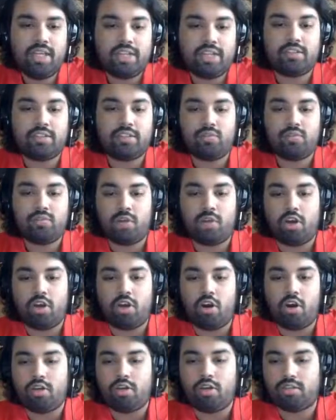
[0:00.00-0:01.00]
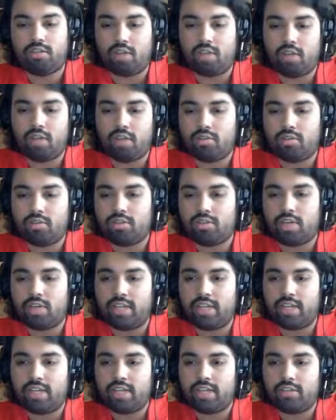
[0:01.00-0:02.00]
This is where all your solenoids are
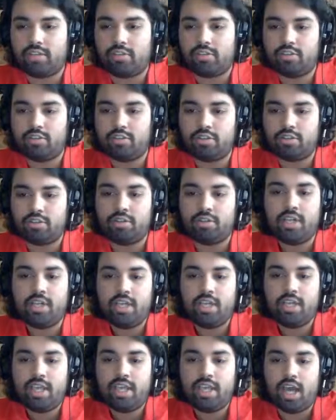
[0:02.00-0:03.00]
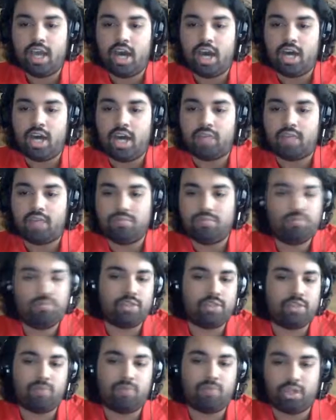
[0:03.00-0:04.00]
connected to.
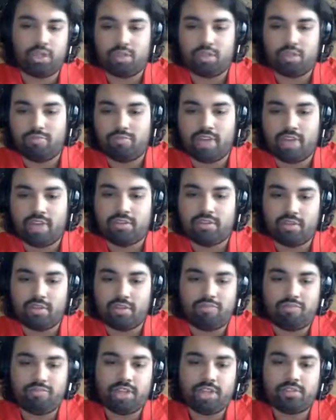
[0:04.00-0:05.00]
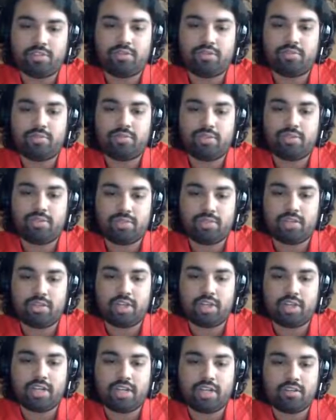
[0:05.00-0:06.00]
This is what your compressor and pressure switch are
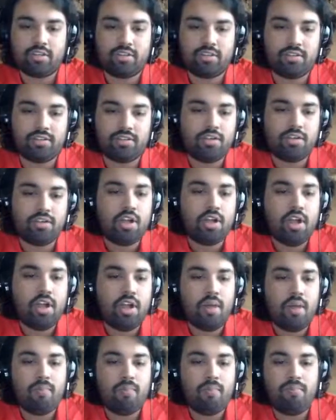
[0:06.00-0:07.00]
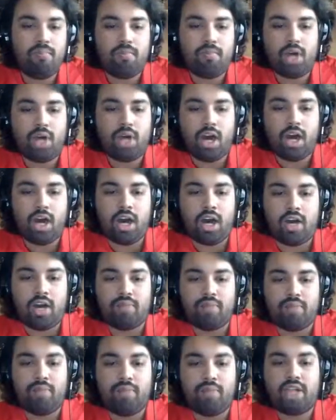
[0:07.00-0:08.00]
connected to.
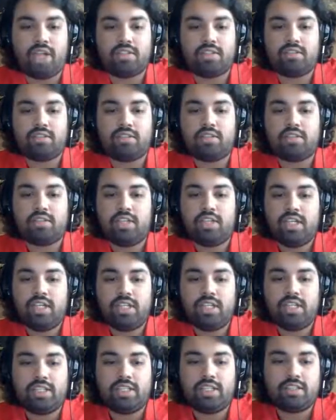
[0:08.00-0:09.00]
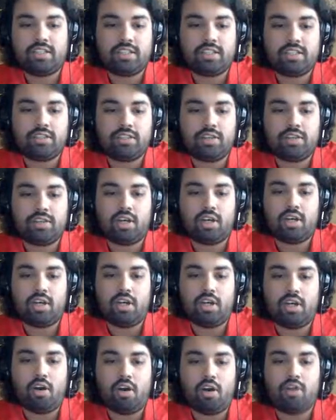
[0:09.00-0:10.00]
But this is
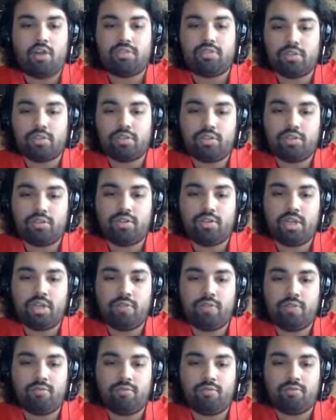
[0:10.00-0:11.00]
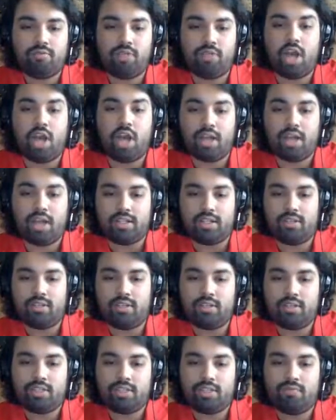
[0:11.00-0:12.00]
also not
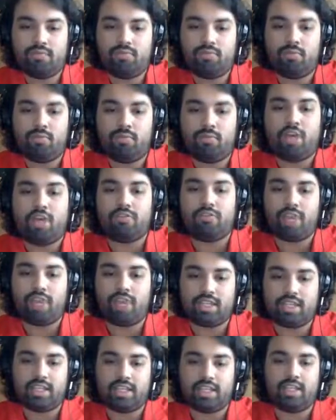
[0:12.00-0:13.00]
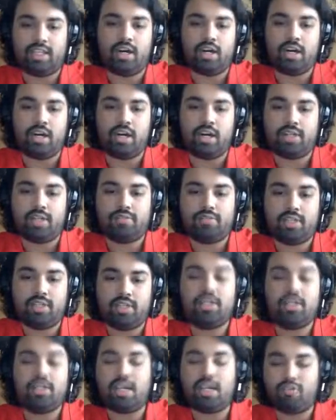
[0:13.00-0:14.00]
what directly
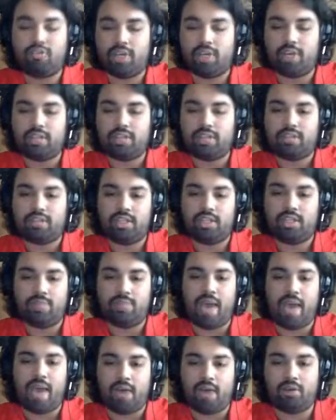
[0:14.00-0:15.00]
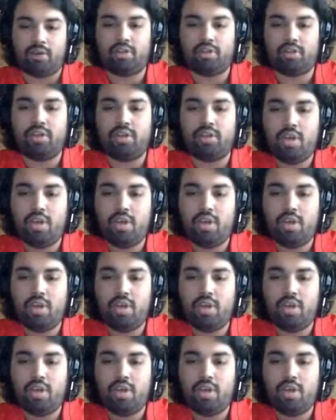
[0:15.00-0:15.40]
is not directly powered